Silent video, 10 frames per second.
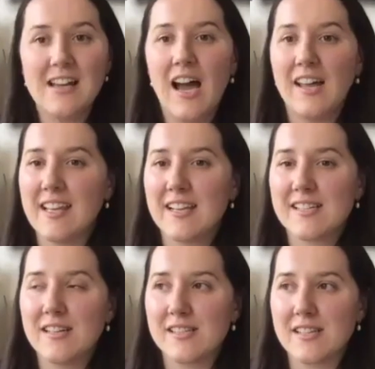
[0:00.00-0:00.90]
I think
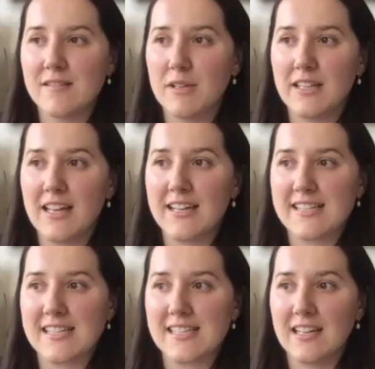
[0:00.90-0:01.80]
it's nice. I mean, that
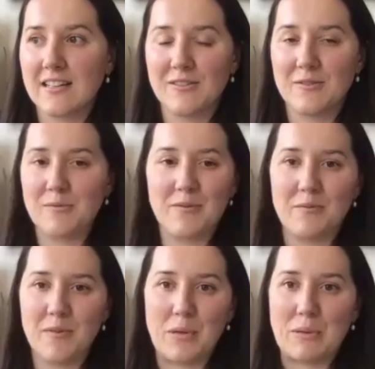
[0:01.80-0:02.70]
is exactly what
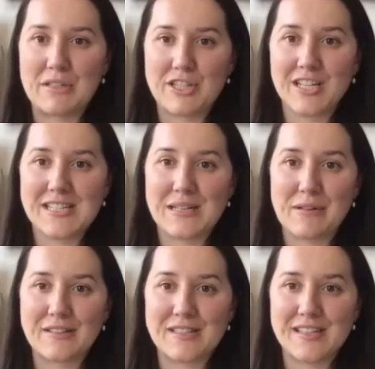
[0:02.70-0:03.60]
when we were chatting
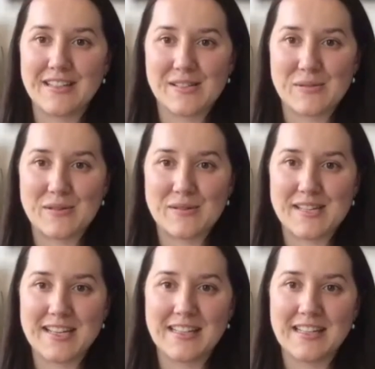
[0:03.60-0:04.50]
about it, that's what I was
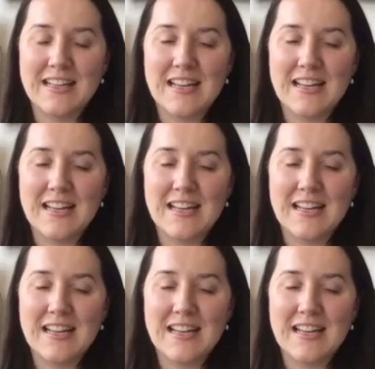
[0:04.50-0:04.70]
saying.